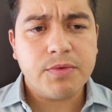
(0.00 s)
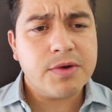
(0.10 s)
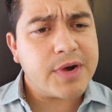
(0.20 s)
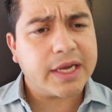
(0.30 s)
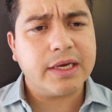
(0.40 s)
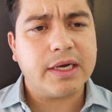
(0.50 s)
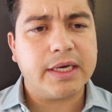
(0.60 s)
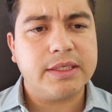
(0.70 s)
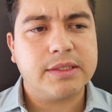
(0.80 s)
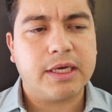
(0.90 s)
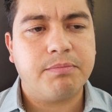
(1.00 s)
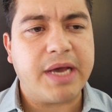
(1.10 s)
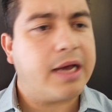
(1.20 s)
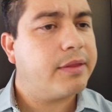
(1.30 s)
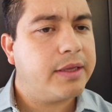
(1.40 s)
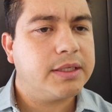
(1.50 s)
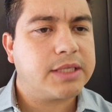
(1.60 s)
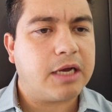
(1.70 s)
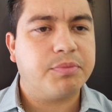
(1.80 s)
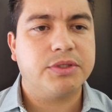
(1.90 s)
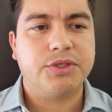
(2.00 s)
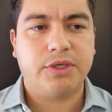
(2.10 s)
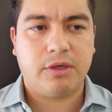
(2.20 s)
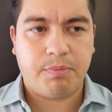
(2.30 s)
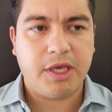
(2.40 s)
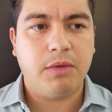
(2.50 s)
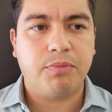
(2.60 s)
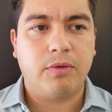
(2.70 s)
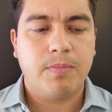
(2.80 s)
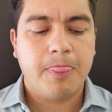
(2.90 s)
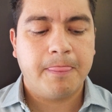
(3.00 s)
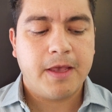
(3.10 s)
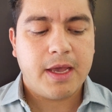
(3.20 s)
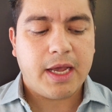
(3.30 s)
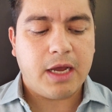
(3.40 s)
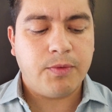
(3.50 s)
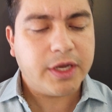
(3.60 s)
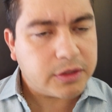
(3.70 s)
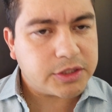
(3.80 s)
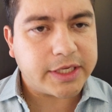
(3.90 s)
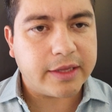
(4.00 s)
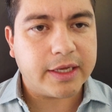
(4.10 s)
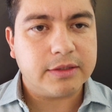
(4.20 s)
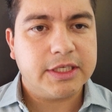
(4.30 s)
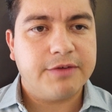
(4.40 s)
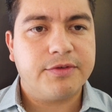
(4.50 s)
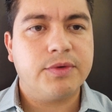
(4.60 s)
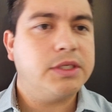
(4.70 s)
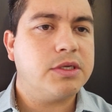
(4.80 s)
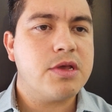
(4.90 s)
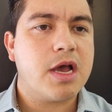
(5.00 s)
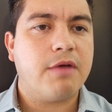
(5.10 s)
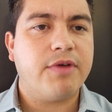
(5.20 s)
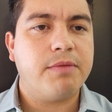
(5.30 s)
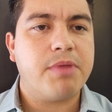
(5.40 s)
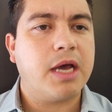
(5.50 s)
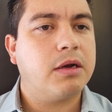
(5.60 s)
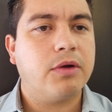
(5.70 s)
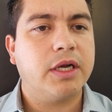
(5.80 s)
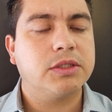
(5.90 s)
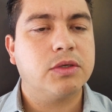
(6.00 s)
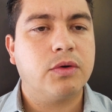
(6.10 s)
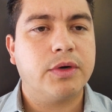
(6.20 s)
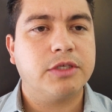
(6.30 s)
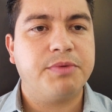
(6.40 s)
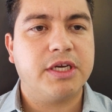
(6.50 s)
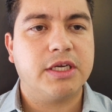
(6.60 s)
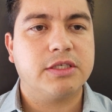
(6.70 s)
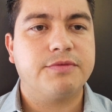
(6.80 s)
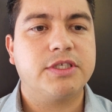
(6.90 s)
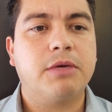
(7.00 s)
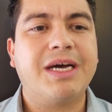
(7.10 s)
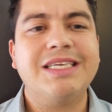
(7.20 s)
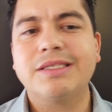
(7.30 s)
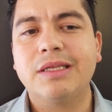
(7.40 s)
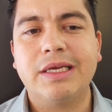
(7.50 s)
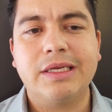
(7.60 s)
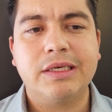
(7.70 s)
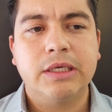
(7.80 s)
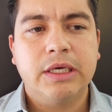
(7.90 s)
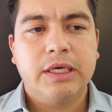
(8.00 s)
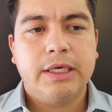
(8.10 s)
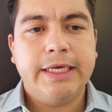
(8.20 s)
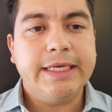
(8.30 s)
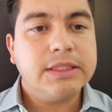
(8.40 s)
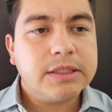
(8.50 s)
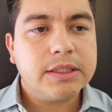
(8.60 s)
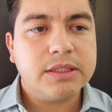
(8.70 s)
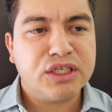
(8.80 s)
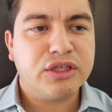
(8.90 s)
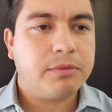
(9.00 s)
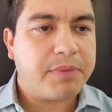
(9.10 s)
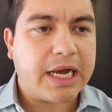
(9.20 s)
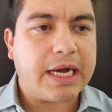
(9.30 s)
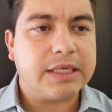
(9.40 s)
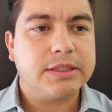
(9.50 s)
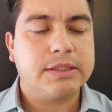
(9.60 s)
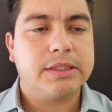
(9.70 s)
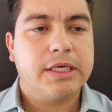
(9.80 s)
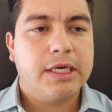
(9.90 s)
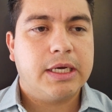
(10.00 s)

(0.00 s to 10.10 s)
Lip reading: We recognize that bad things happen to good people, and we understand that. If the reason you have a bad credit score is because of some isolated incident in the past,